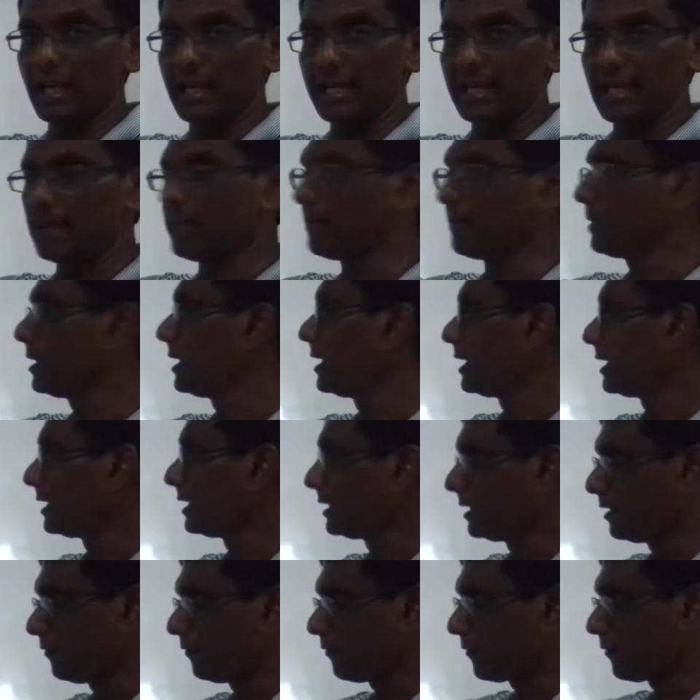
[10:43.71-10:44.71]
diagram,
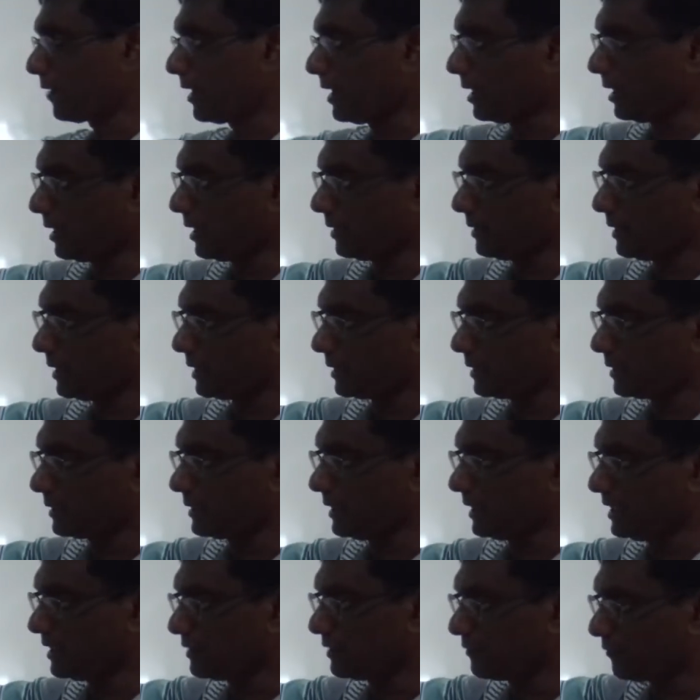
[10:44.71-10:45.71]
the
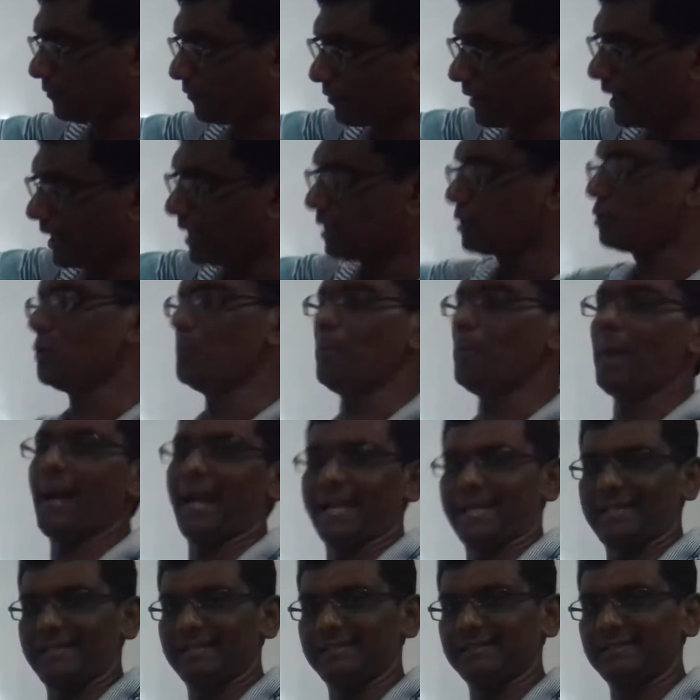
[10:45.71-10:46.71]
turn is front to
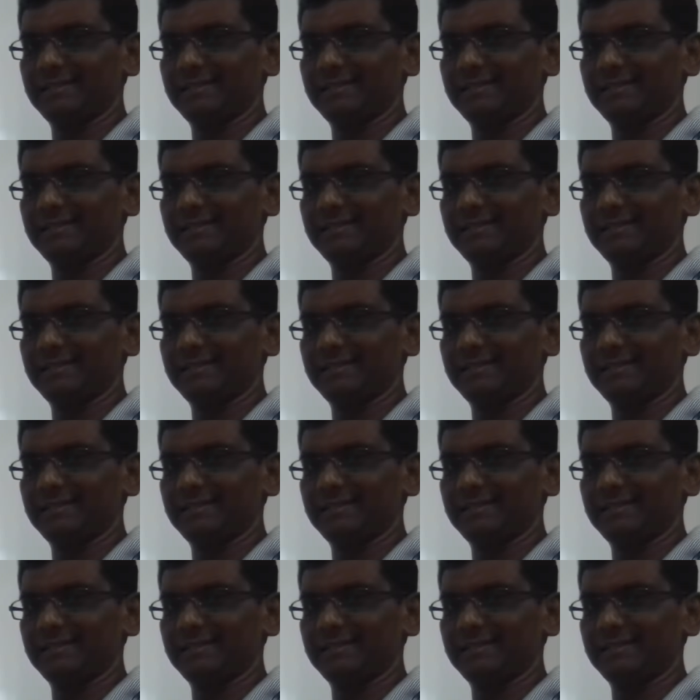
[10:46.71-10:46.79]
back.